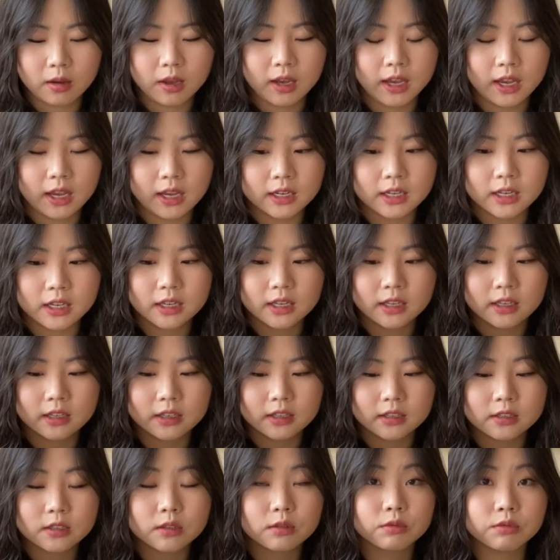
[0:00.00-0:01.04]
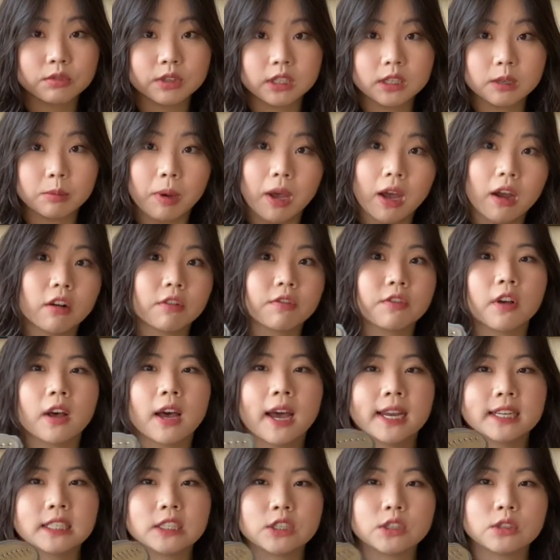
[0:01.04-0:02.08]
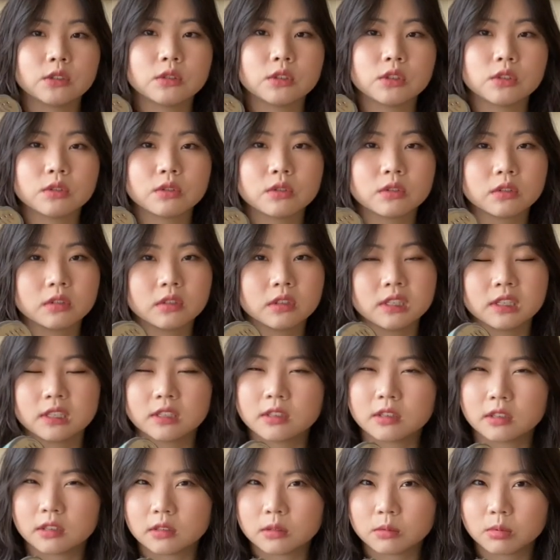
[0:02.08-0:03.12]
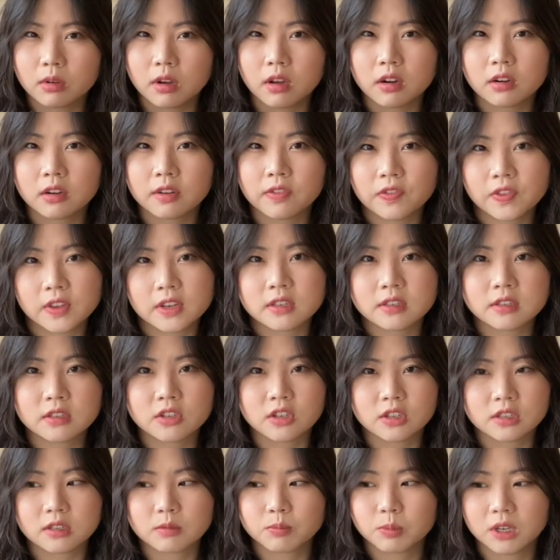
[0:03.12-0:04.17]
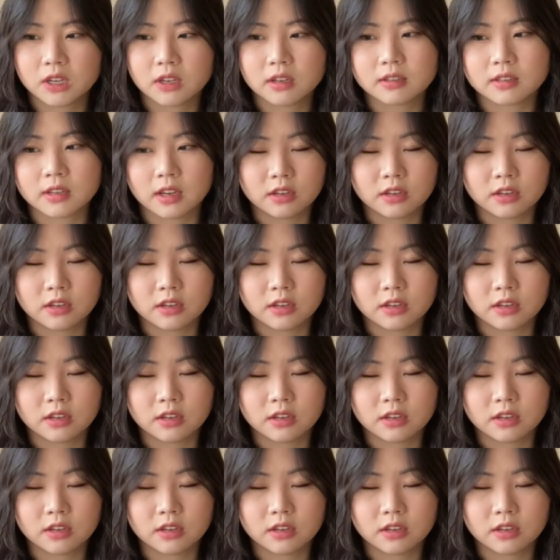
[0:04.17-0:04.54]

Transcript: It is really powerful. I do use distilled water in this just because I